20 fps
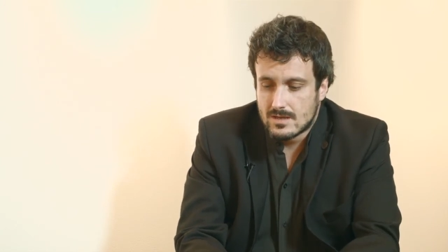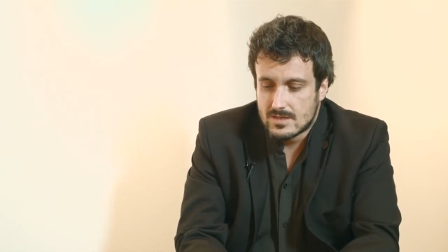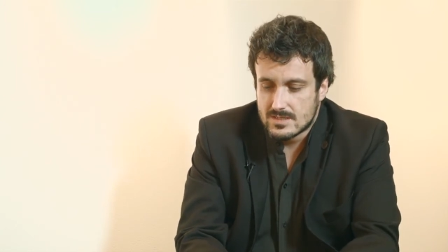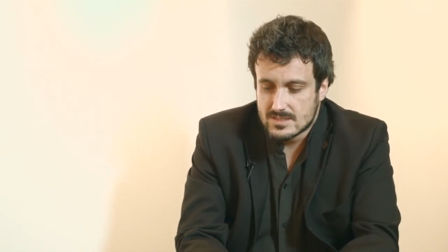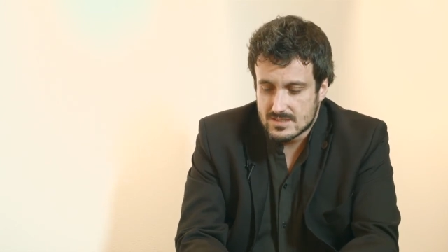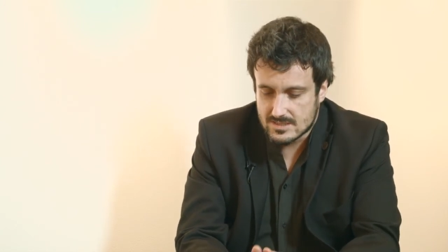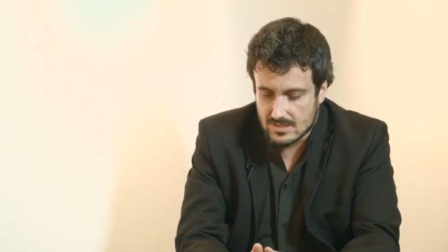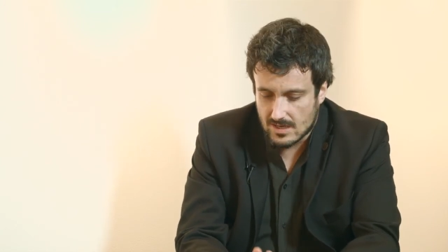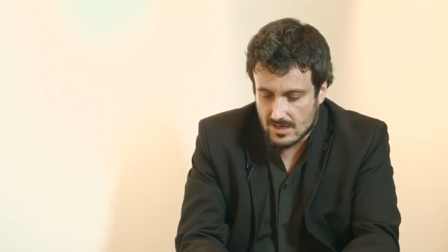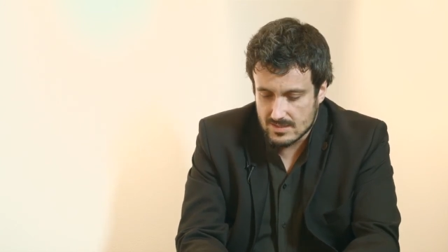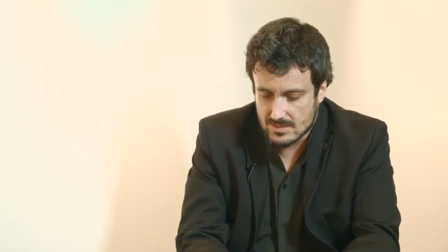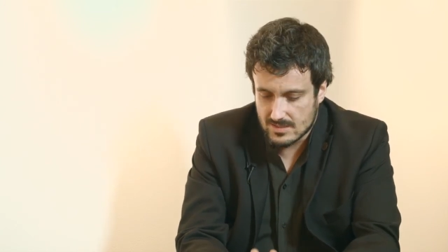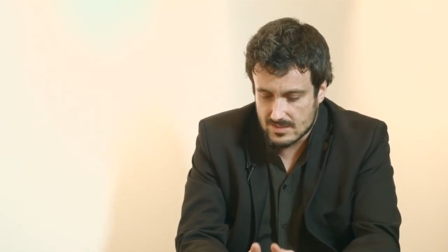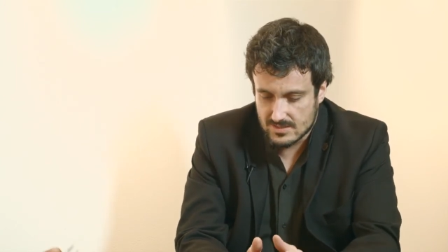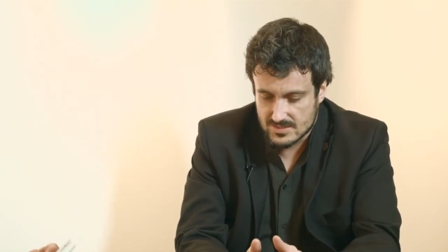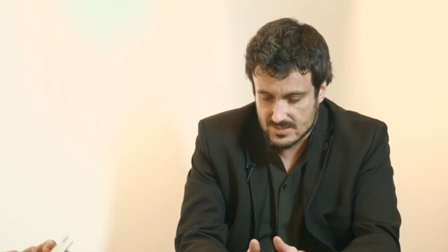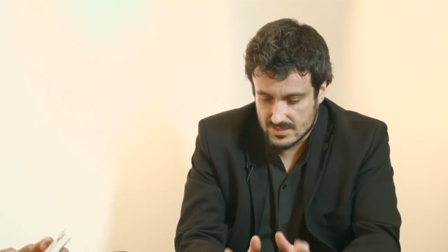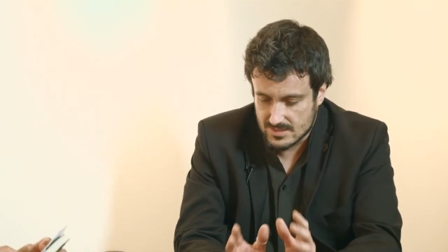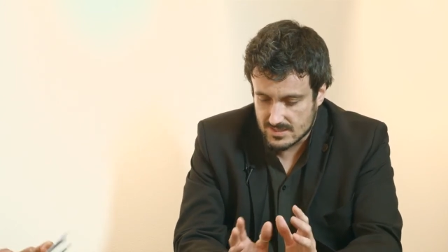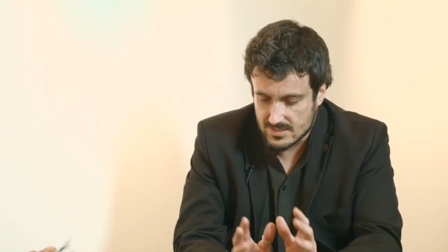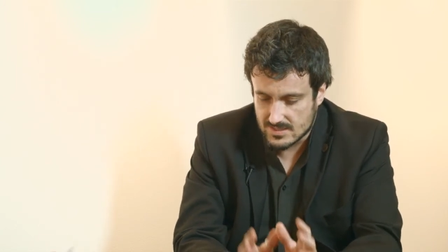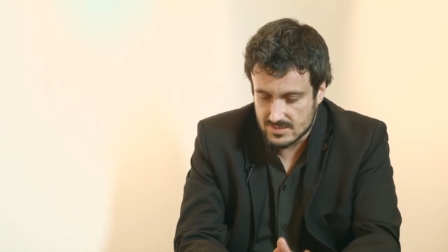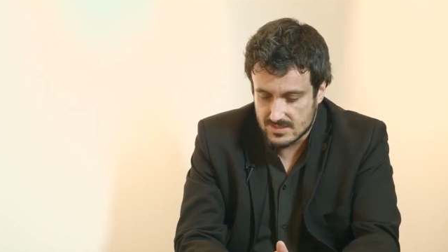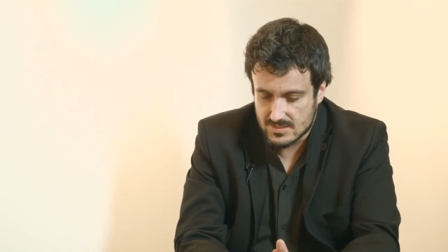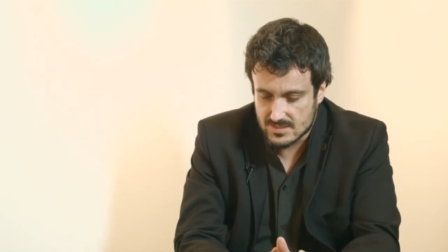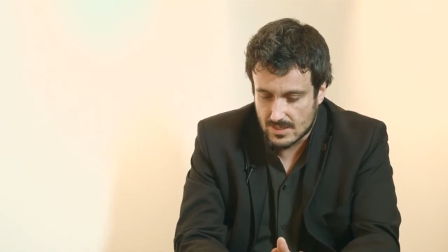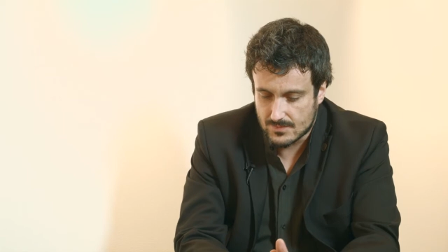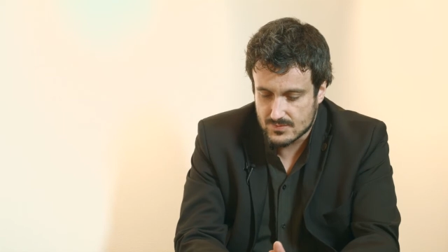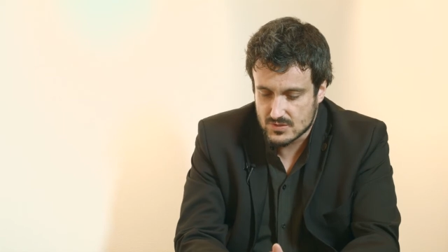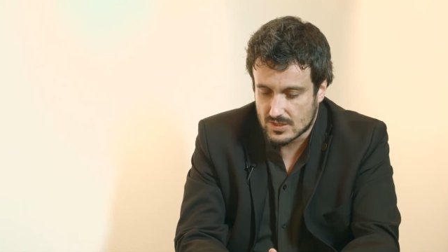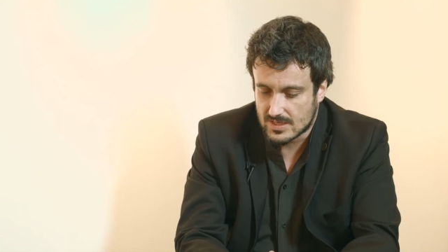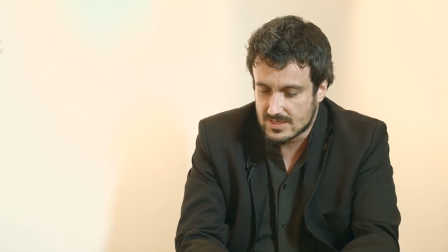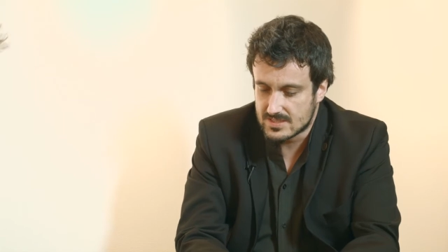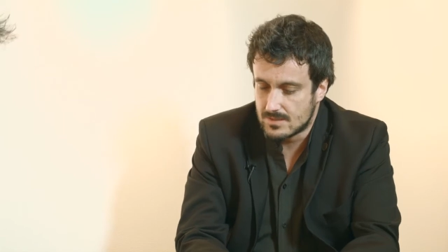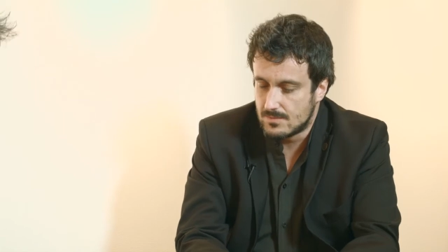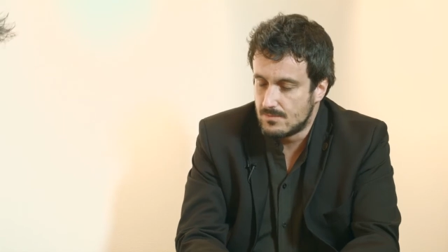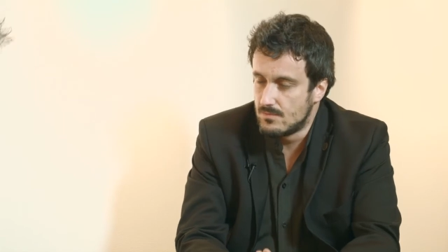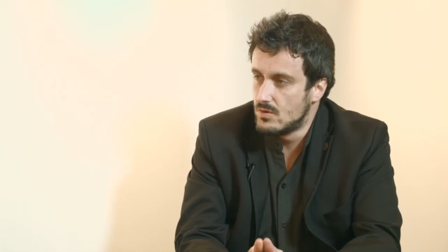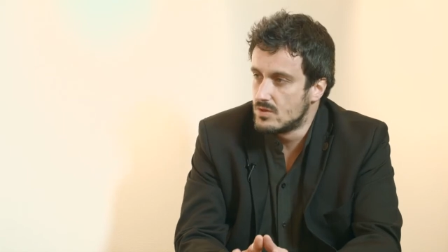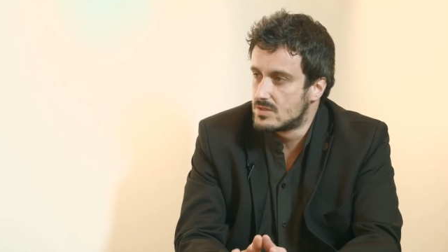started since its inception as
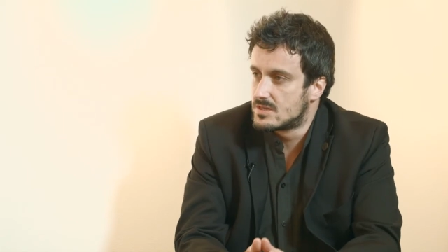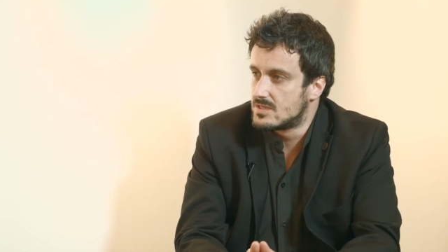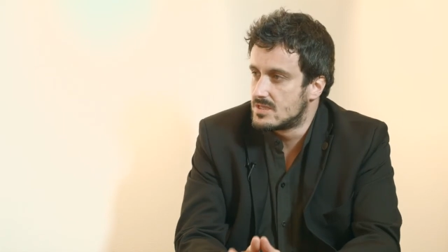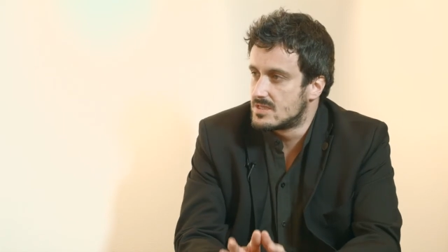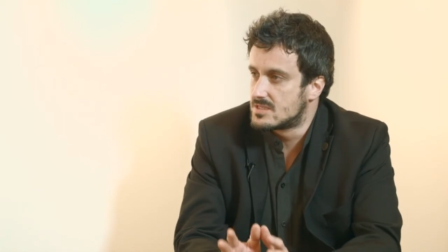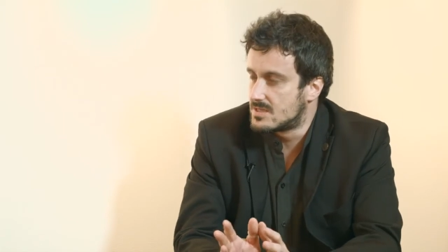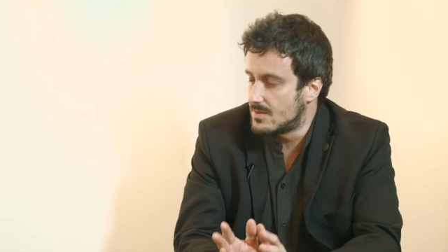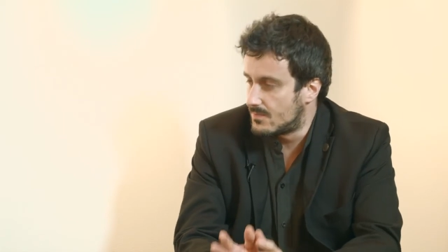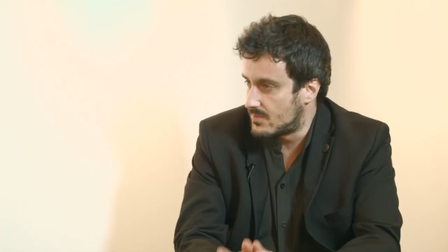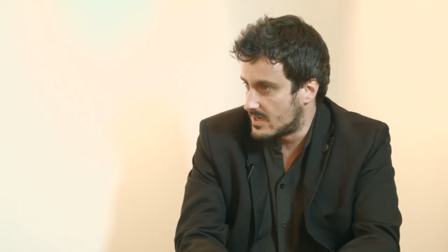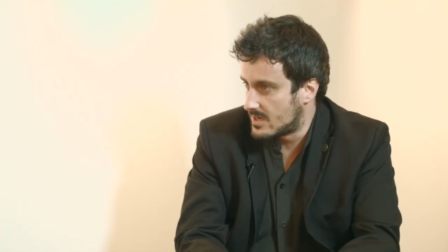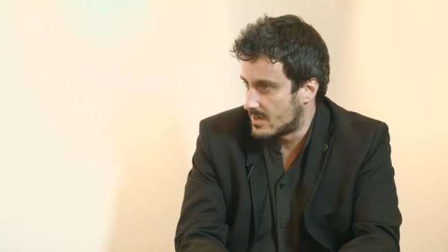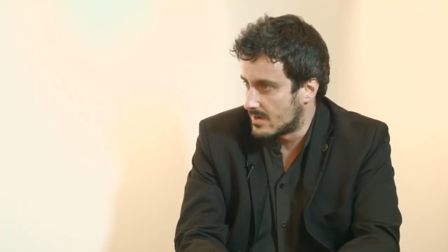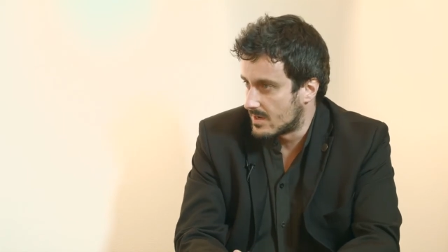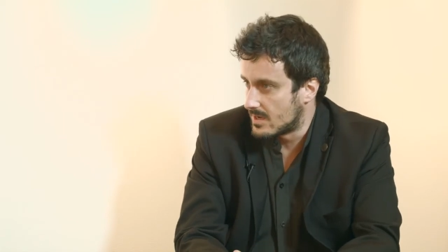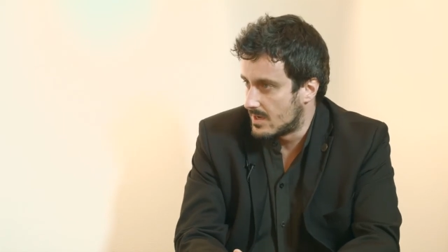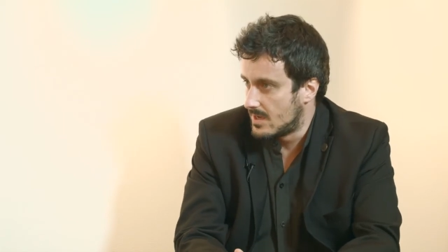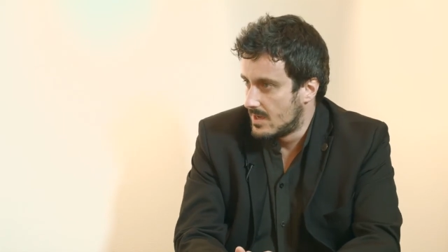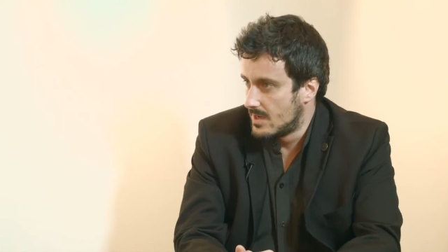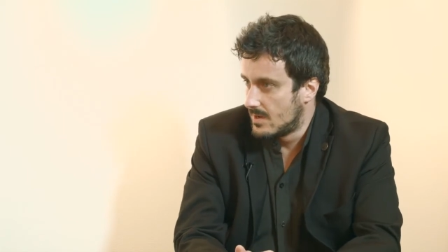multidisciplinary,